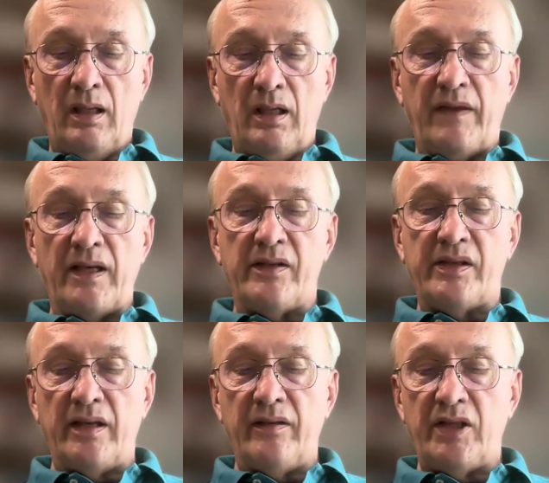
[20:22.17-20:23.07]
If that is
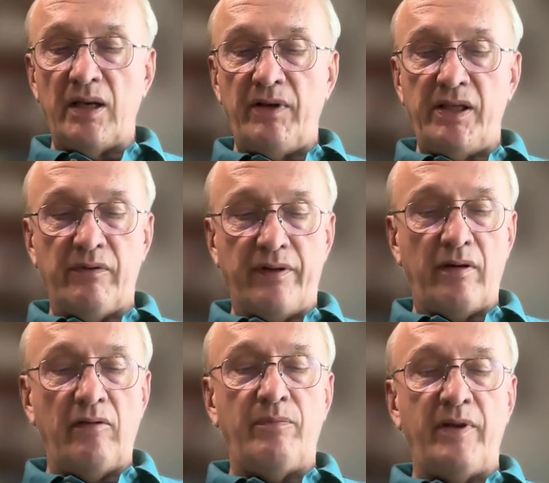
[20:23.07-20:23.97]
done, the Japanese will
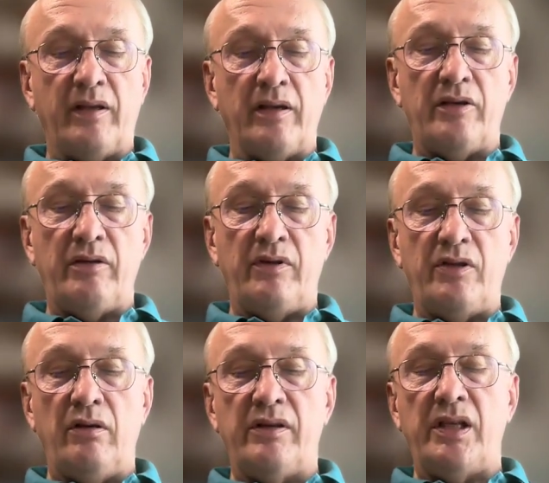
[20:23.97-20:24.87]
throw open the country with
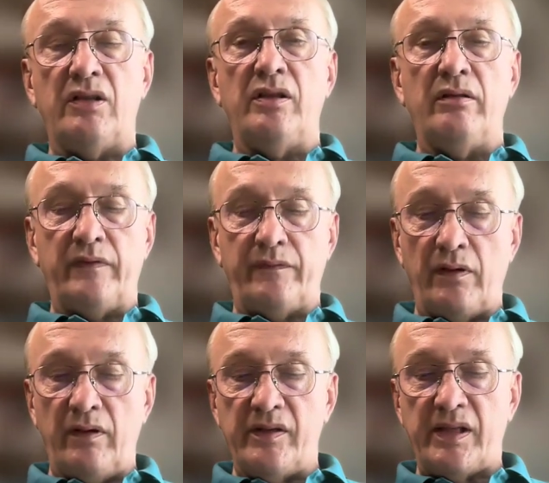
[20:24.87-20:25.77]
jurisdiction over
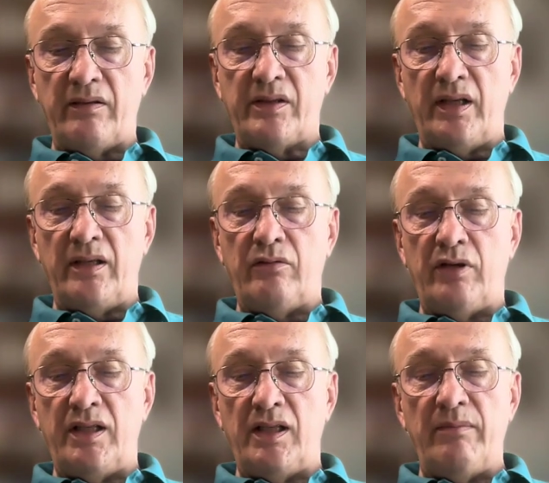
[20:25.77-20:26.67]
foreigners outside
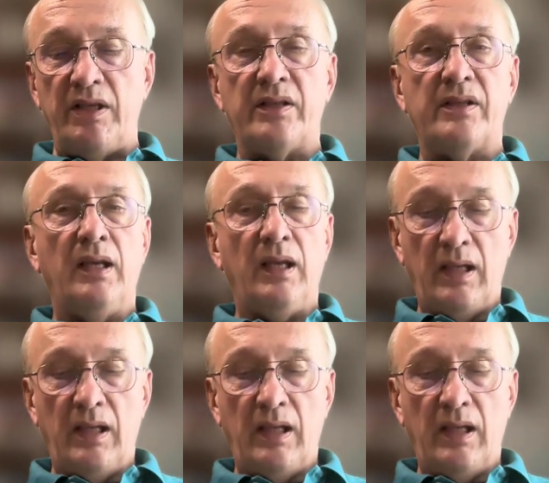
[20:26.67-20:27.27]
treaty limits,